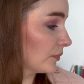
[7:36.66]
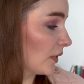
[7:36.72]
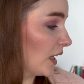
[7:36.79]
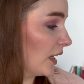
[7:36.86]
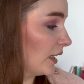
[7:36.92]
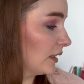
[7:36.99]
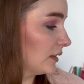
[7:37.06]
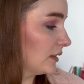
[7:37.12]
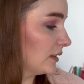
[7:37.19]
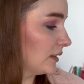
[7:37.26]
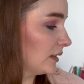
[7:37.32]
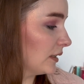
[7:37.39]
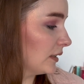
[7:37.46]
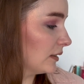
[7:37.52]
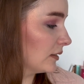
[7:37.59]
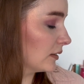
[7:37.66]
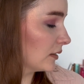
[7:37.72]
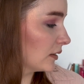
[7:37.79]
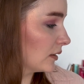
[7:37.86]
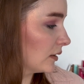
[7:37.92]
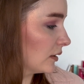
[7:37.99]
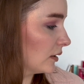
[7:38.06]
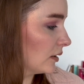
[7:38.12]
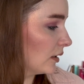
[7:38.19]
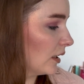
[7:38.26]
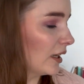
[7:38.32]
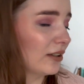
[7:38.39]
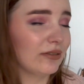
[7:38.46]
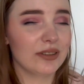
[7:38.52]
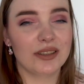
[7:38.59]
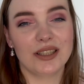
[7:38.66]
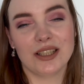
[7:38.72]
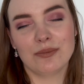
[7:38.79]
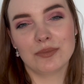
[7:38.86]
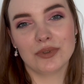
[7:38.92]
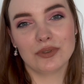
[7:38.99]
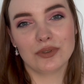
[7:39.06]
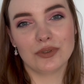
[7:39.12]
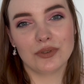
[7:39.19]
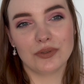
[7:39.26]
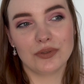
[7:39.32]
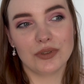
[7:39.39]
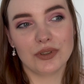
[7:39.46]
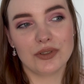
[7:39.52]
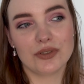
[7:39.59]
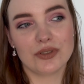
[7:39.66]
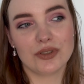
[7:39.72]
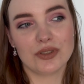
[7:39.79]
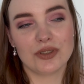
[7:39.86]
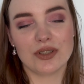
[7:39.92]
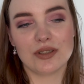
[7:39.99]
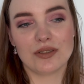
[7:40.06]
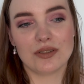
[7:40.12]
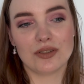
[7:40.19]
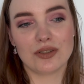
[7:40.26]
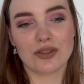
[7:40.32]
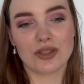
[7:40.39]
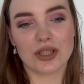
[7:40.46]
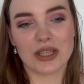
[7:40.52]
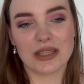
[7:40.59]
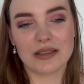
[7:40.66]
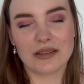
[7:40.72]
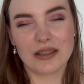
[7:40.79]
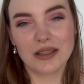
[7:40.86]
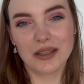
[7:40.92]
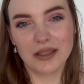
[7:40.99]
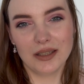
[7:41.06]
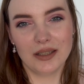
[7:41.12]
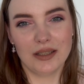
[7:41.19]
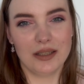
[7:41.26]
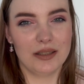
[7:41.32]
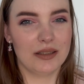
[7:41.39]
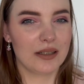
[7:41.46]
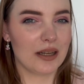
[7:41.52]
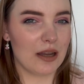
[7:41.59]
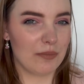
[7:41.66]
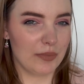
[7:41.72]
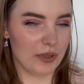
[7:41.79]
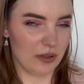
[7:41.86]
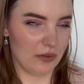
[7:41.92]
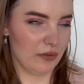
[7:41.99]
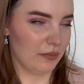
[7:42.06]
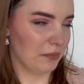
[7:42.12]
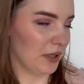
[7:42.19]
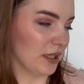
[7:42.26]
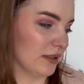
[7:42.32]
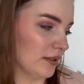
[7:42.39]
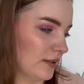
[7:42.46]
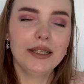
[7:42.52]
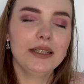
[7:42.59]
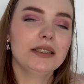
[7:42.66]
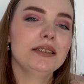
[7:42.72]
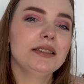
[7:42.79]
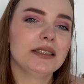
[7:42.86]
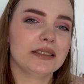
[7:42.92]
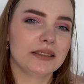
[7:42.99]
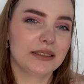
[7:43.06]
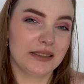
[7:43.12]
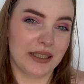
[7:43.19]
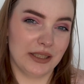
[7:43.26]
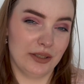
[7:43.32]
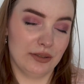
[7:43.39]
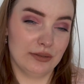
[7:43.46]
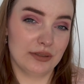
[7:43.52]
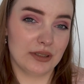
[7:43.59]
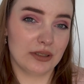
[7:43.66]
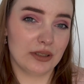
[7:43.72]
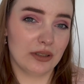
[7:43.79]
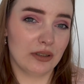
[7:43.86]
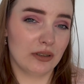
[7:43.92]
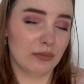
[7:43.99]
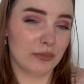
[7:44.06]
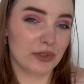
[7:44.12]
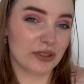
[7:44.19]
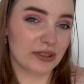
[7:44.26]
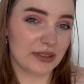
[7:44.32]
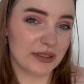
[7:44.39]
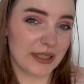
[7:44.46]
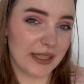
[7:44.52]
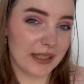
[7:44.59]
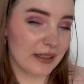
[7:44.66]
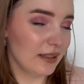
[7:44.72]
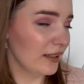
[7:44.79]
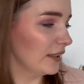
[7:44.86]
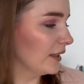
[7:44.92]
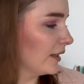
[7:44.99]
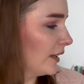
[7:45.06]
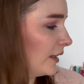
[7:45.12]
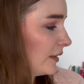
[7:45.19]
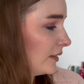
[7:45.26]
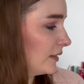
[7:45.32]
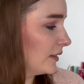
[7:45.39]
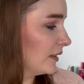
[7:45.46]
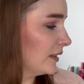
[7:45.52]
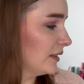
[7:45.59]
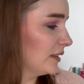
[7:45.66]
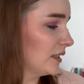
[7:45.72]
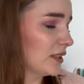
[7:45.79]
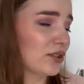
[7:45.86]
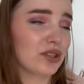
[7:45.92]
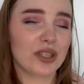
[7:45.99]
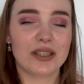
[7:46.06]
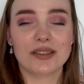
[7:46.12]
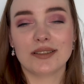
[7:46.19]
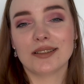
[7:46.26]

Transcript: I think I will be able to finish this shade in a couple of months, since I use it almost daily and it's just